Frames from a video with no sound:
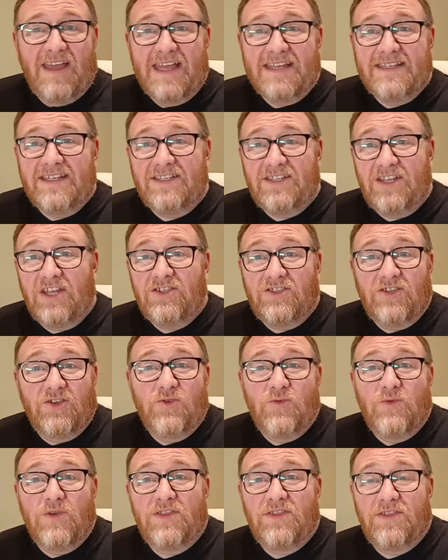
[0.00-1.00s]
is it to
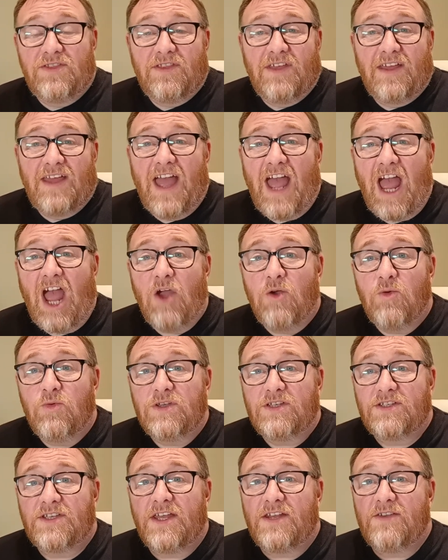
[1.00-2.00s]
do with how
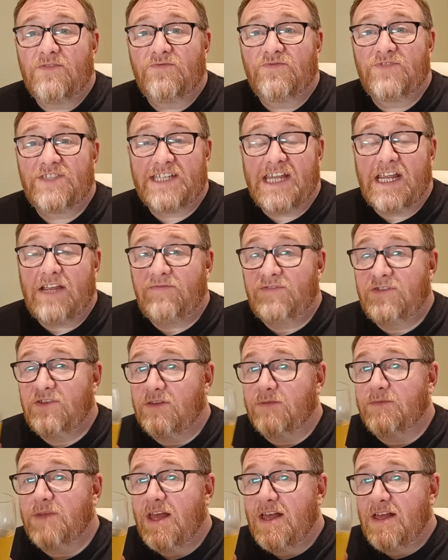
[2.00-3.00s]
it's kind of served
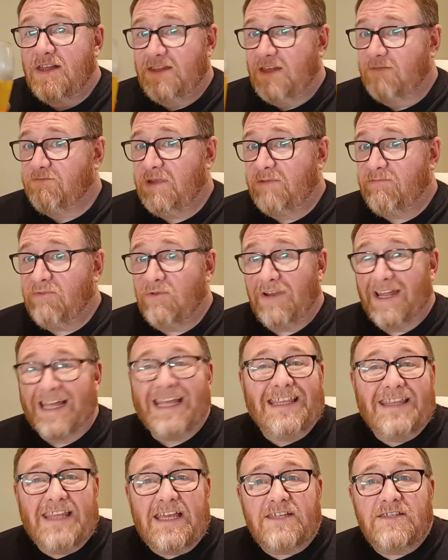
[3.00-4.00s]
to them that people
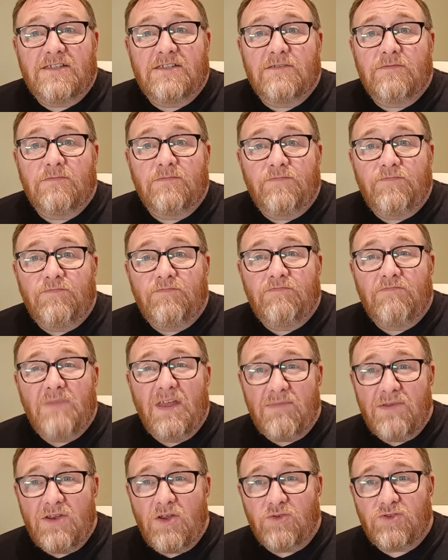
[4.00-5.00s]
like this?
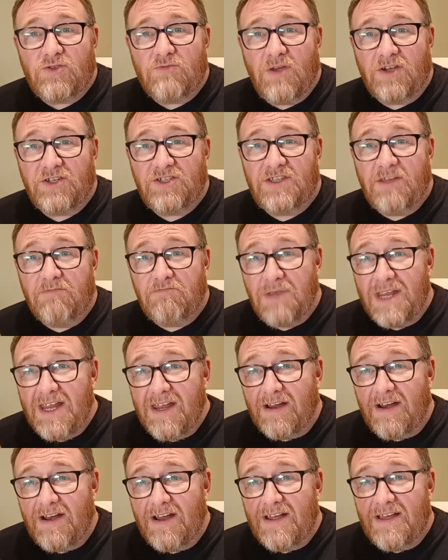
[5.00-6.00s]
Maybe not so much the
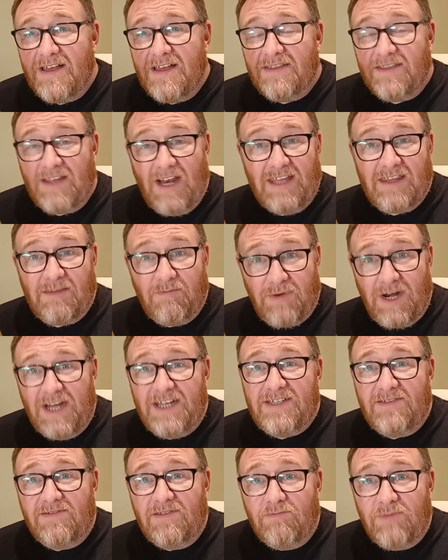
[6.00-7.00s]
beer. They like the
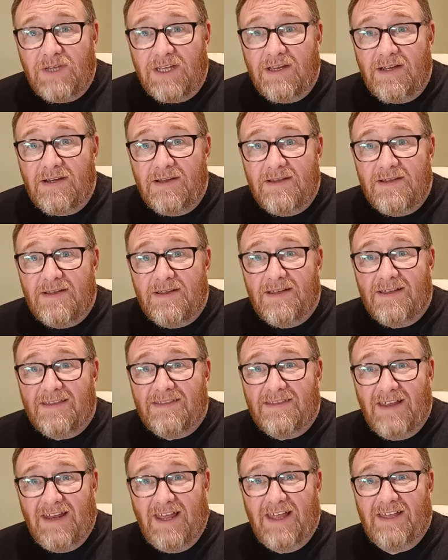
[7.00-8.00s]
price of the beer.
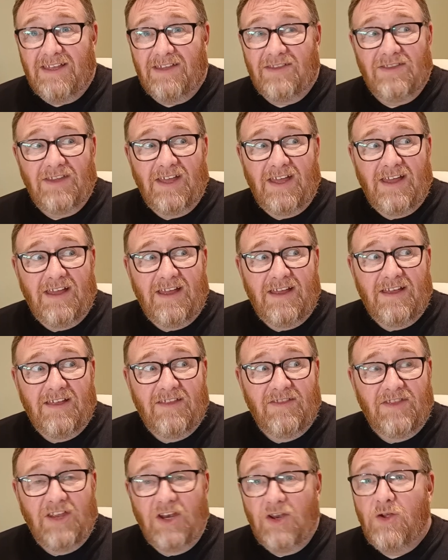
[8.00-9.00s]
They like the
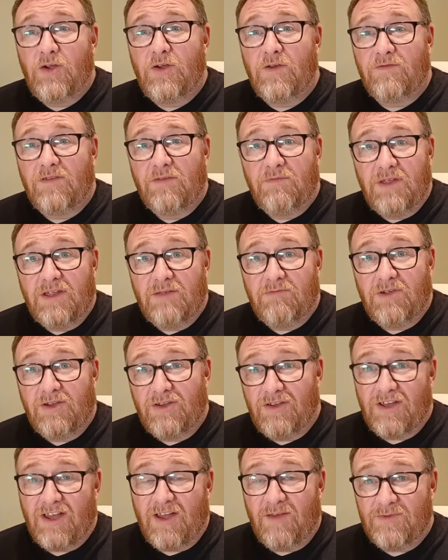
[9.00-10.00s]
the look of the beer
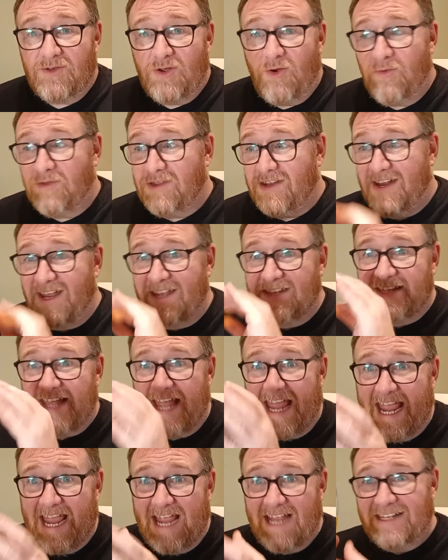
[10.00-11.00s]
because it comes out with a nice
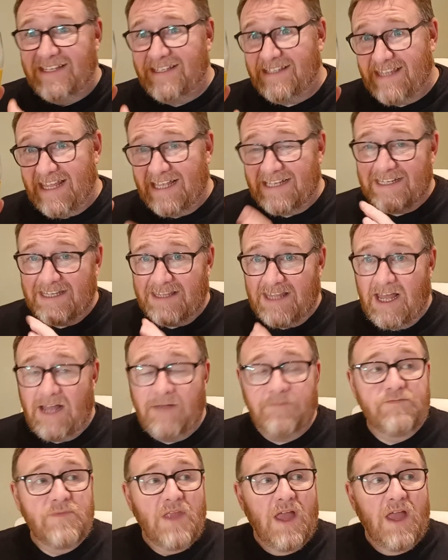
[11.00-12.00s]
head and things like
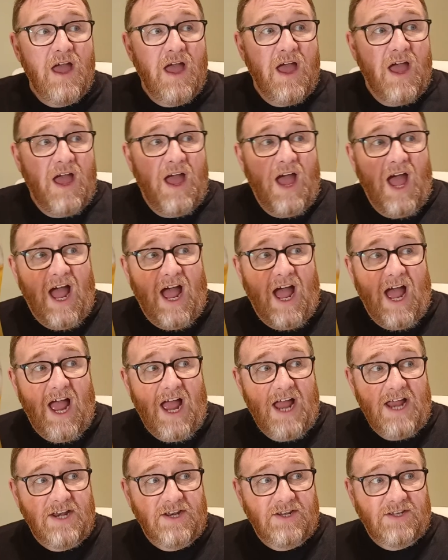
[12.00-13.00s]
that.
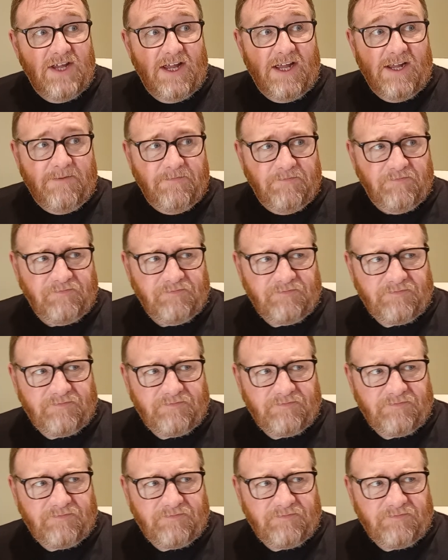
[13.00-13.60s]
And uh,